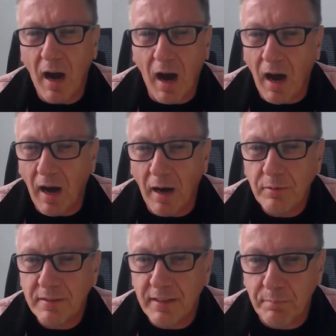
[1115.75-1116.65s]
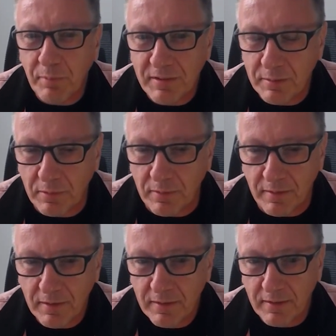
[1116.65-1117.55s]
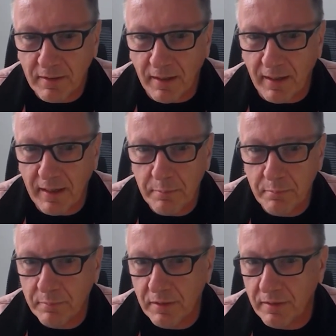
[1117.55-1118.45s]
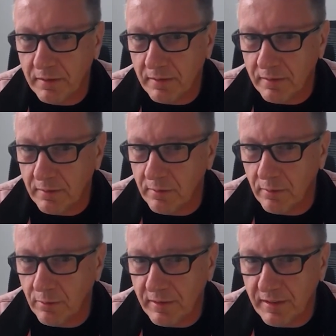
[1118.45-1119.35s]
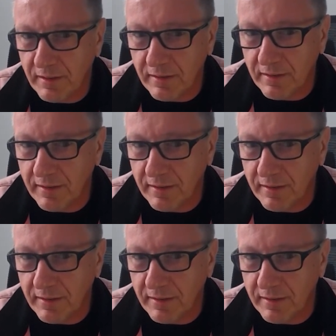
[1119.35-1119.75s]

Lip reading: how is that possible? I'm loading